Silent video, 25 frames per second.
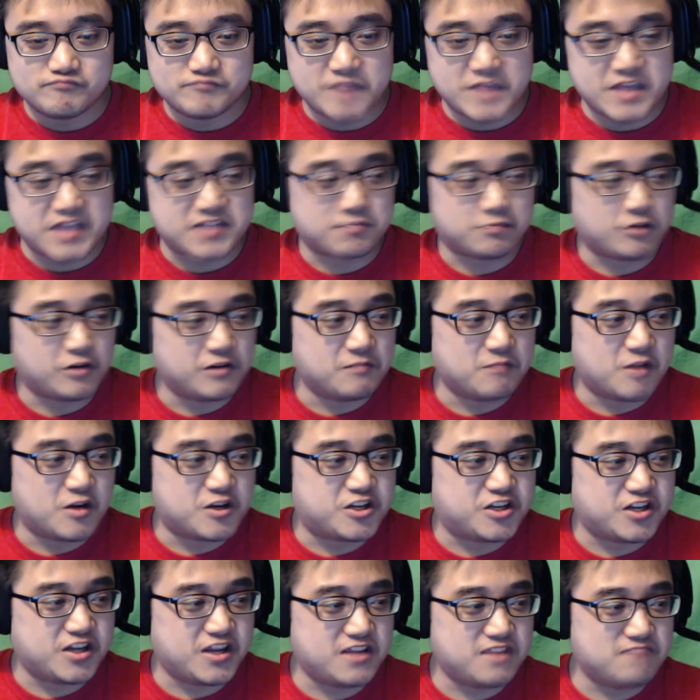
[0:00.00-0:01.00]
that's pretty
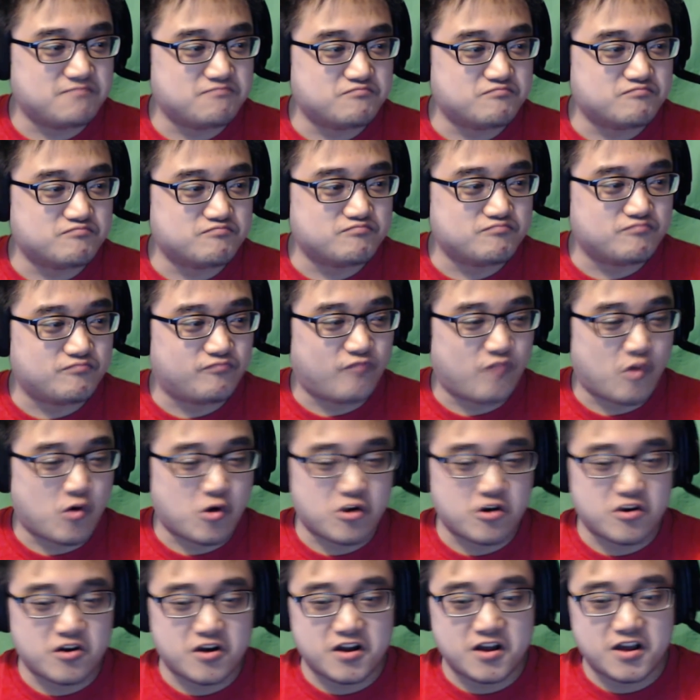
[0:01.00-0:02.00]
much it
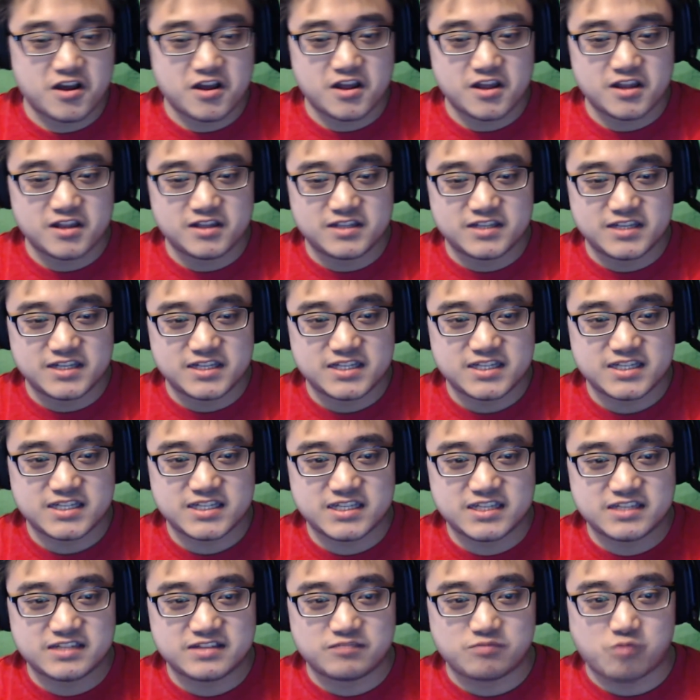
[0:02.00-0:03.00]
for
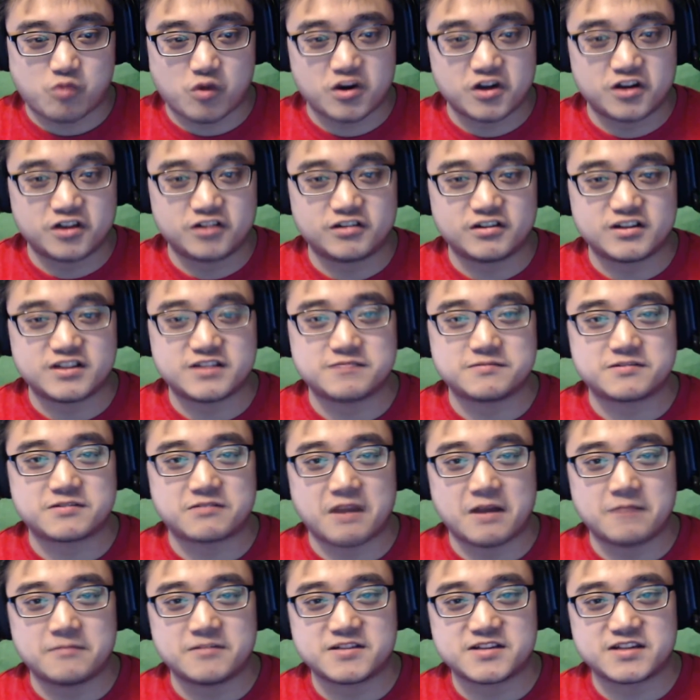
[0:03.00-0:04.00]
this 100
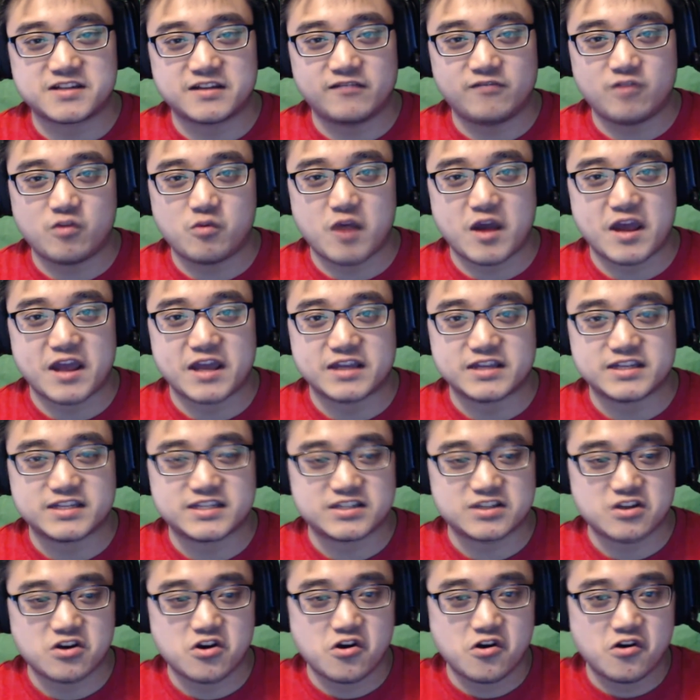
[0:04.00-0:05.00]
subscribers giveaway.
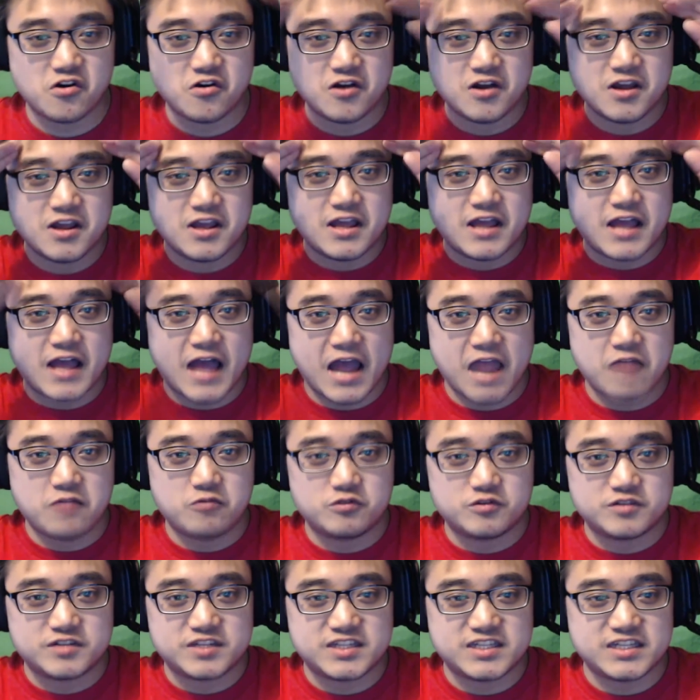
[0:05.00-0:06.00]
So I
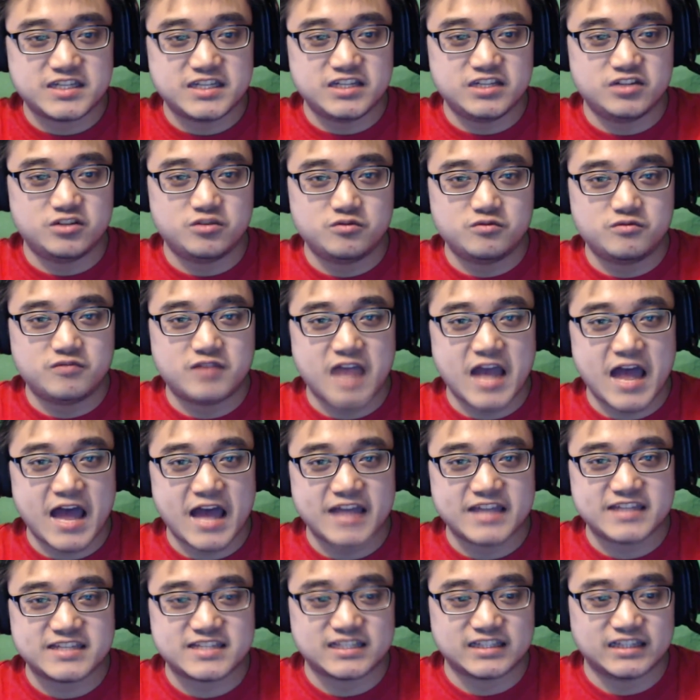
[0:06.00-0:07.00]
will see you
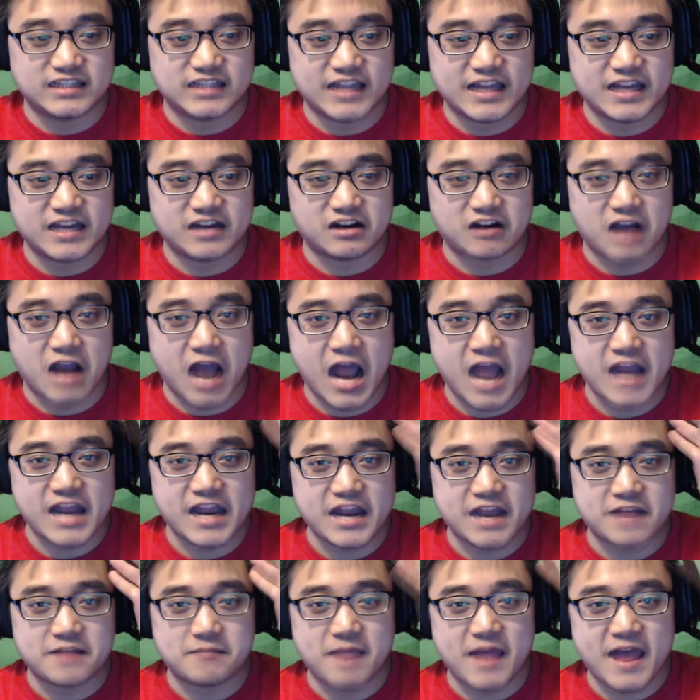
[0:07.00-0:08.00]
guys later. I
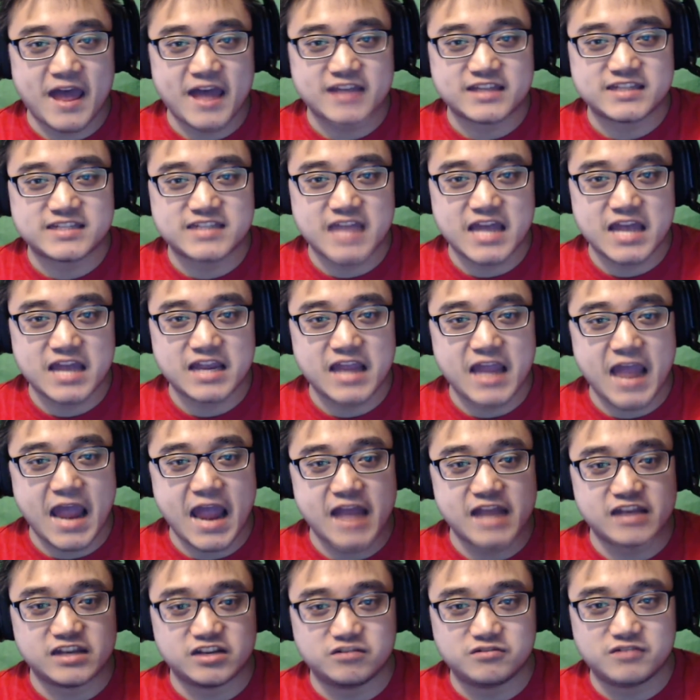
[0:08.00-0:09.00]
am Axe Hack,
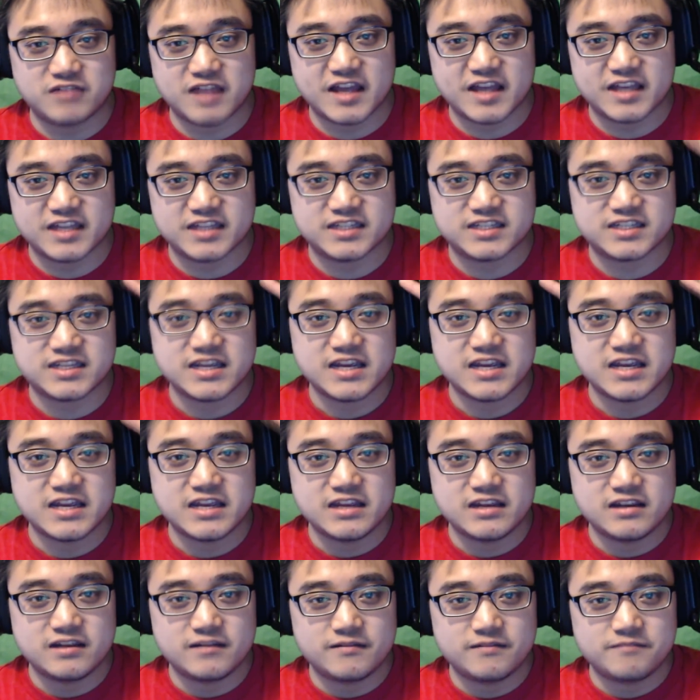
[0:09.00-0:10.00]
and you guys
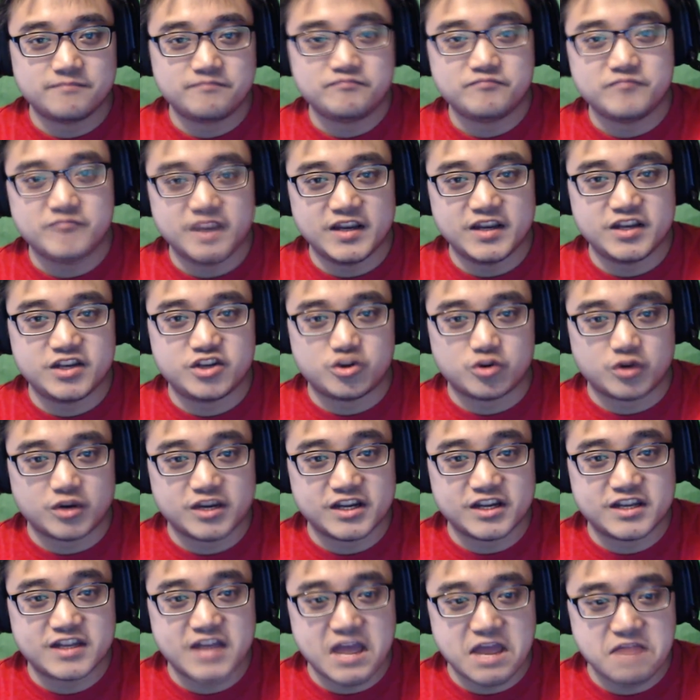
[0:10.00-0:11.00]
enjoy
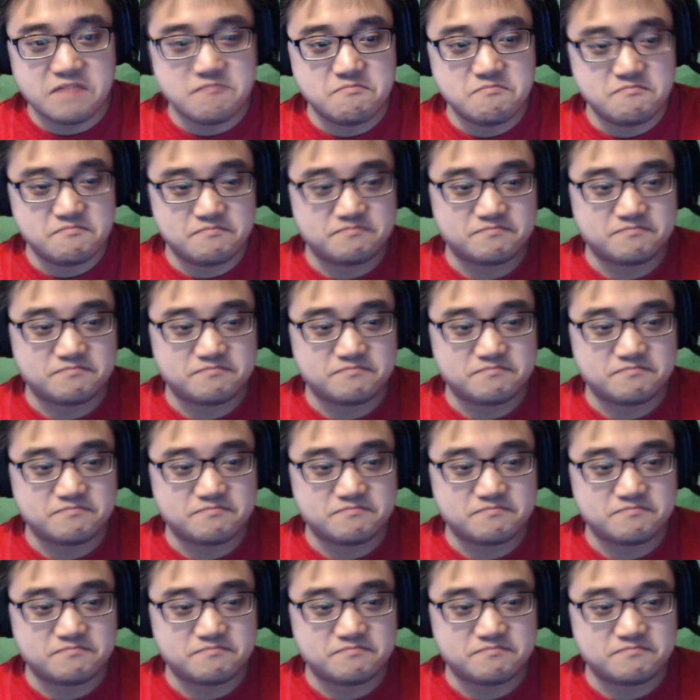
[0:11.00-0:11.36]
your day.